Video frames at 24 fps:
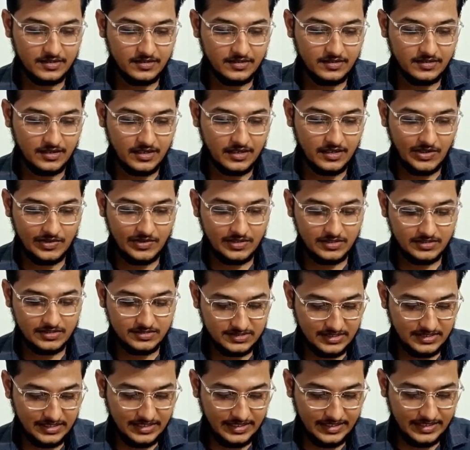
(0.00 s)
I will
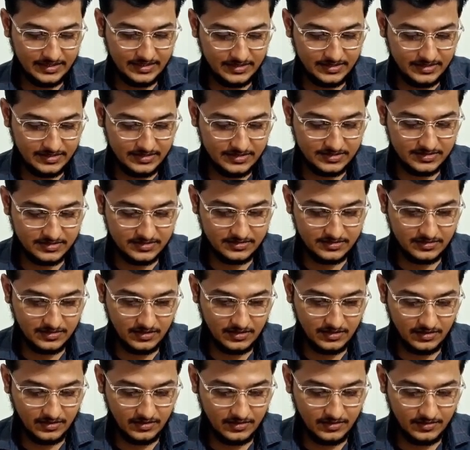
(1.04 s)
select this
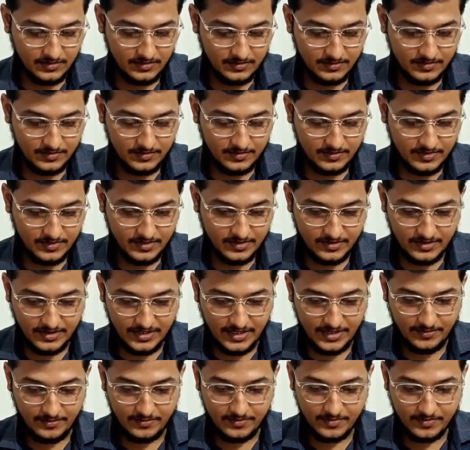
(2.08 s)
uh,
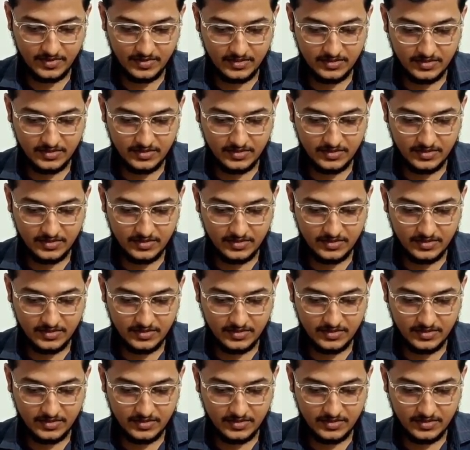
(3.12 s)
name.